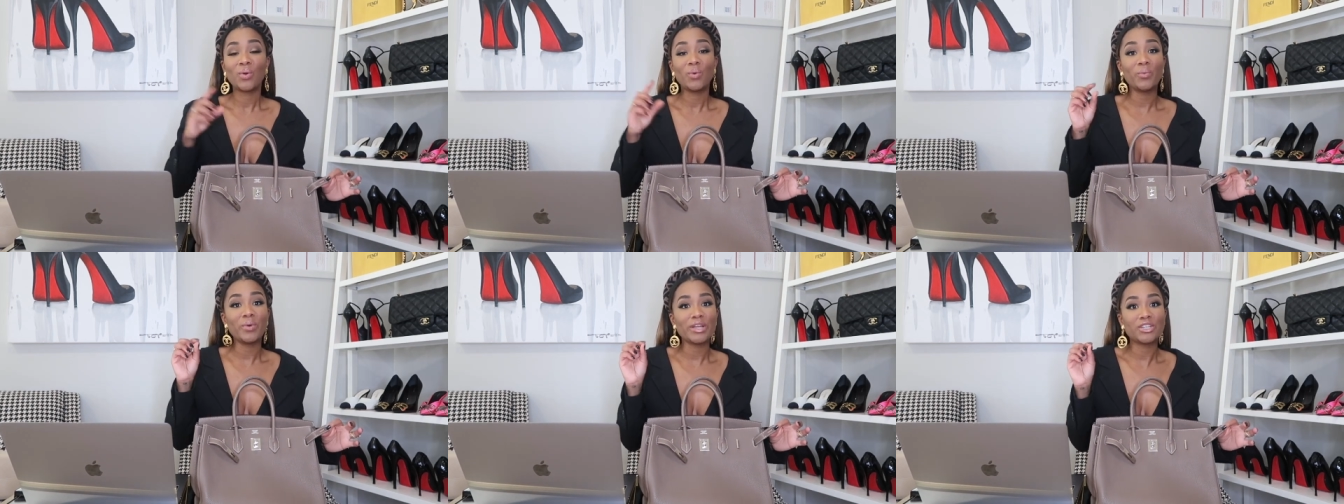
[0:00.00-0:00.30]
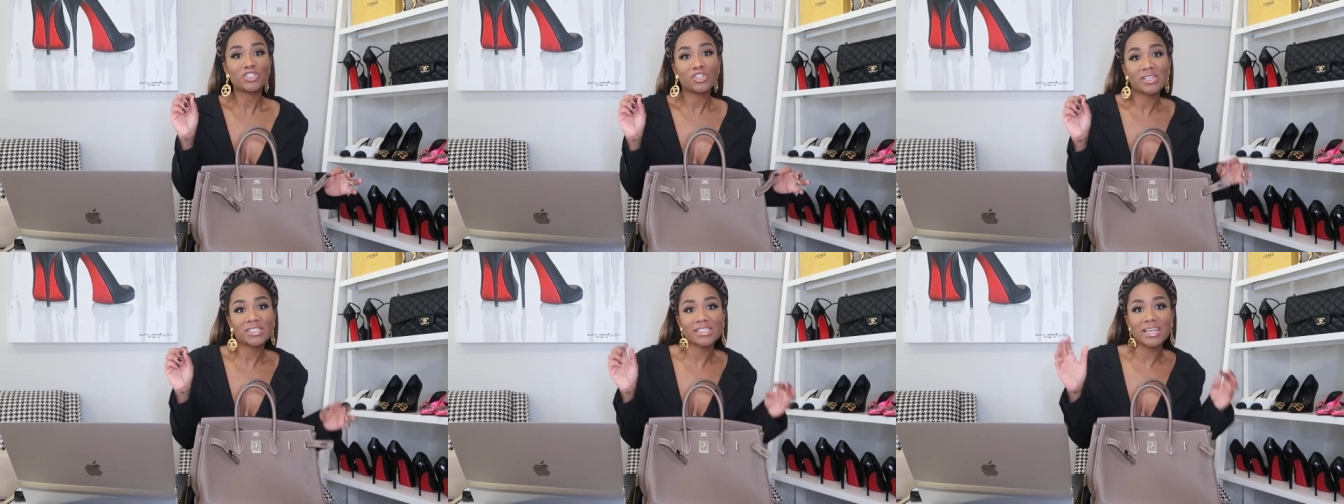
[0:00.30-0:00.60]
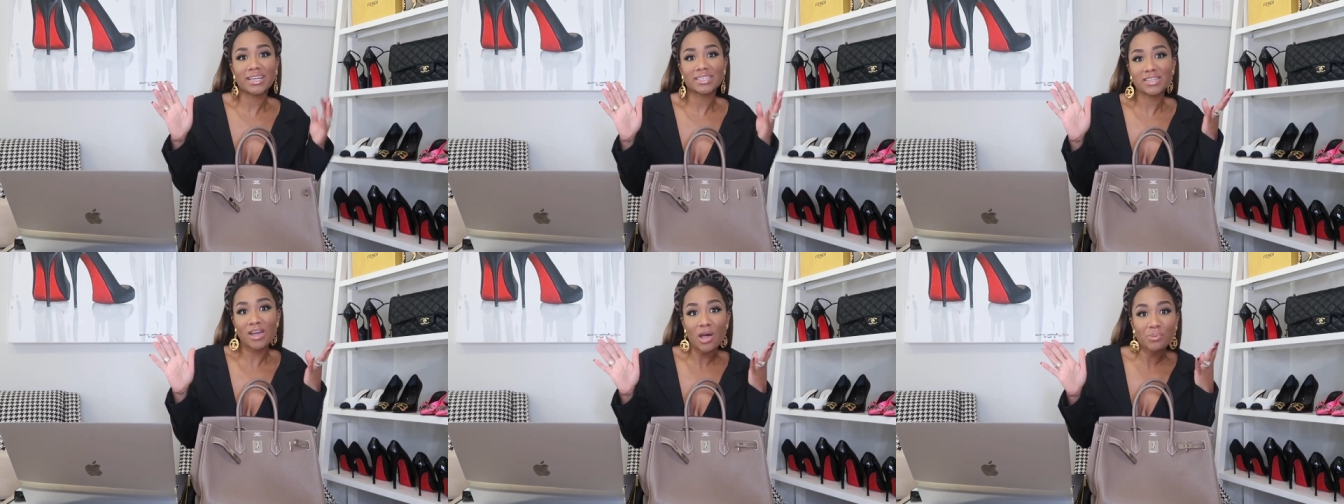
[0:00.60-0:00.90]
which is
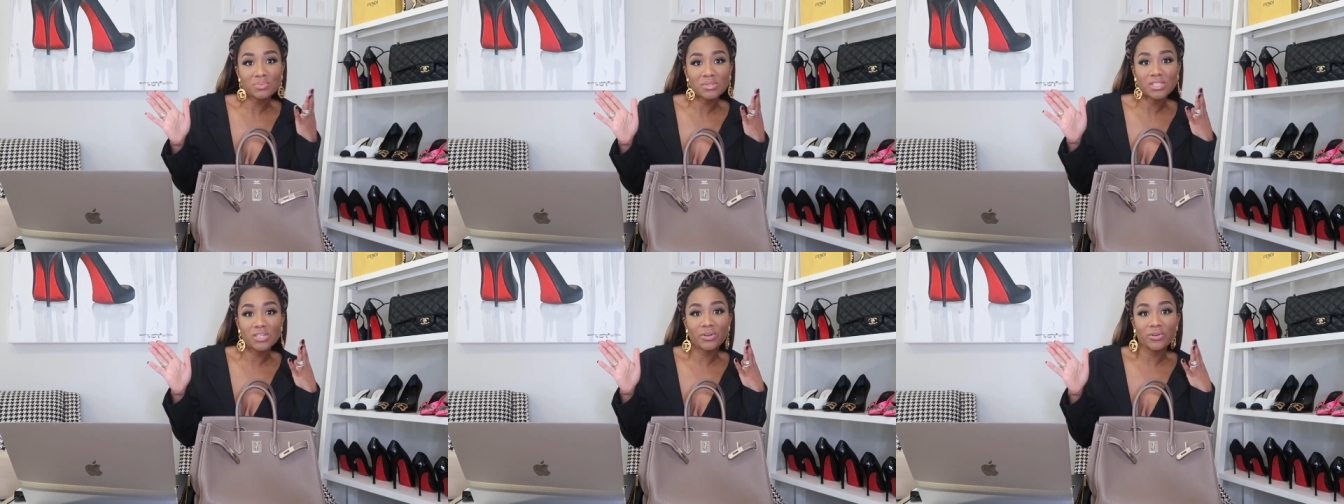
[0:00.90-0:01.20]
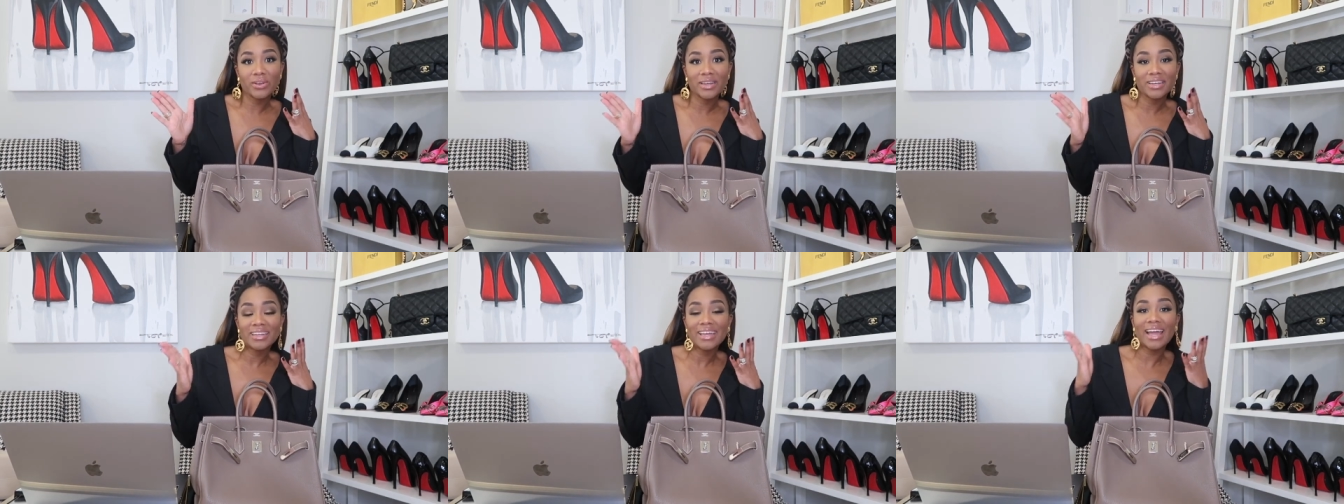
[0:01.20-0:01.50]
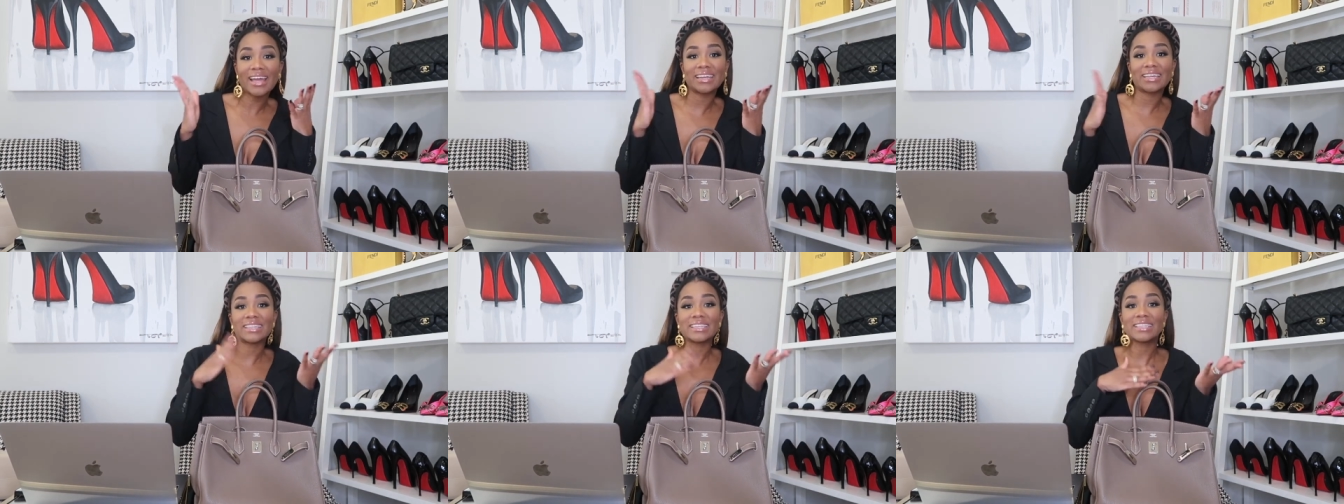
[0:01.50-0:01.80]
like top secret,
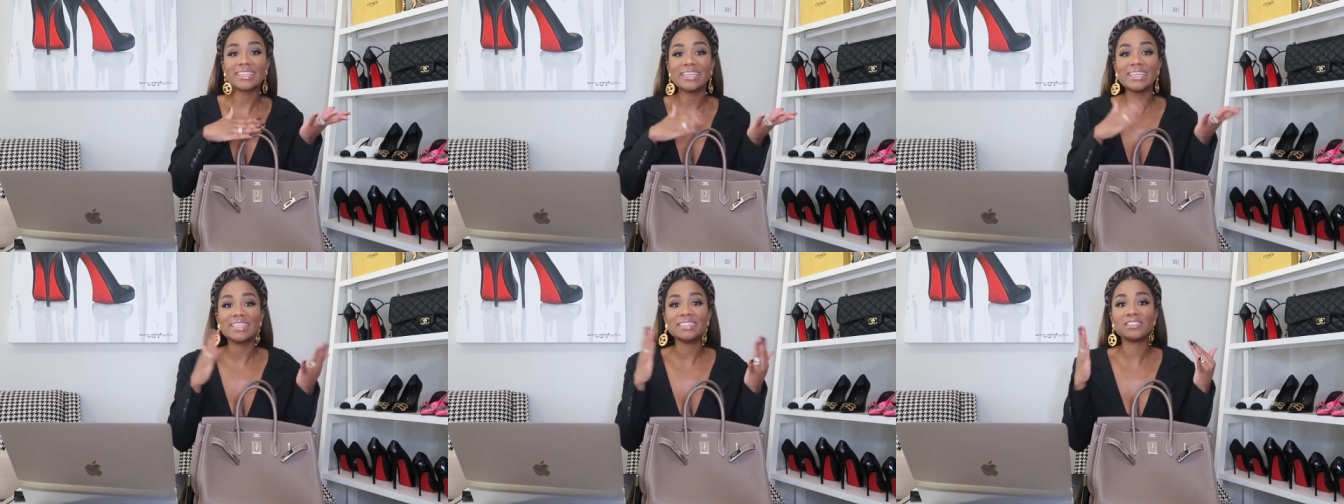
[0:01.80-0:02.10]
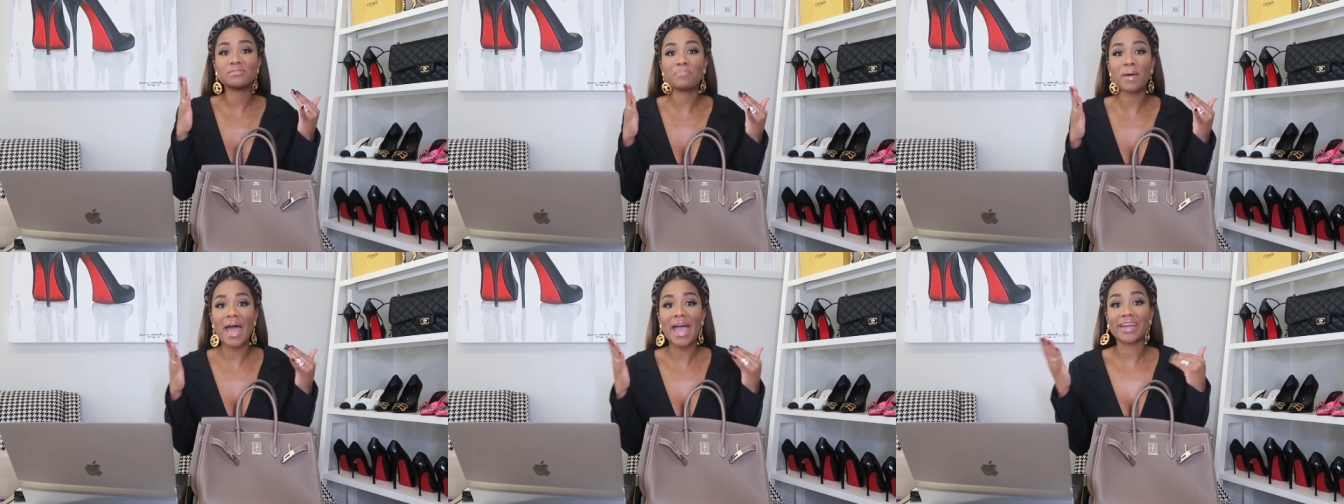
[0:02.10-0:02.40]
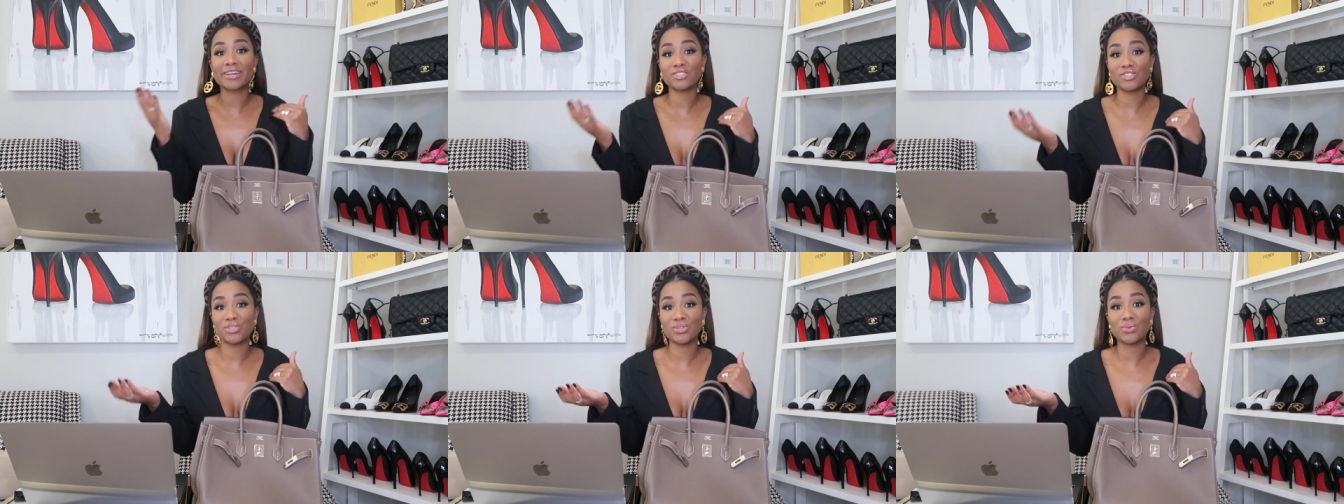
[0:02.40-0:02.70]
and it leads
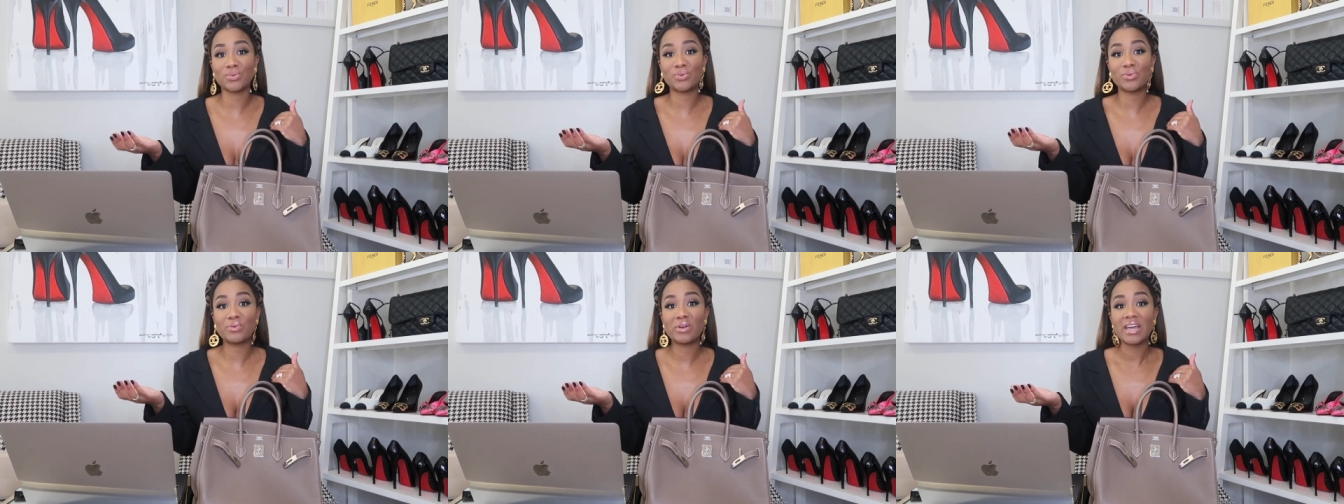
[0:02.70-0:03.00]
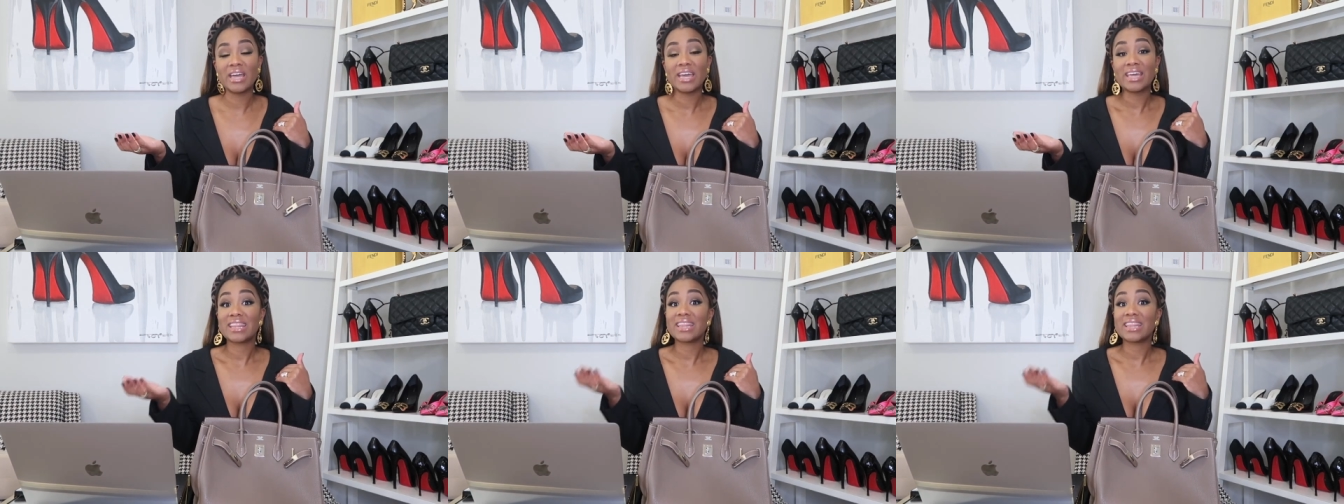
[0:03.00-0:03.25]
back to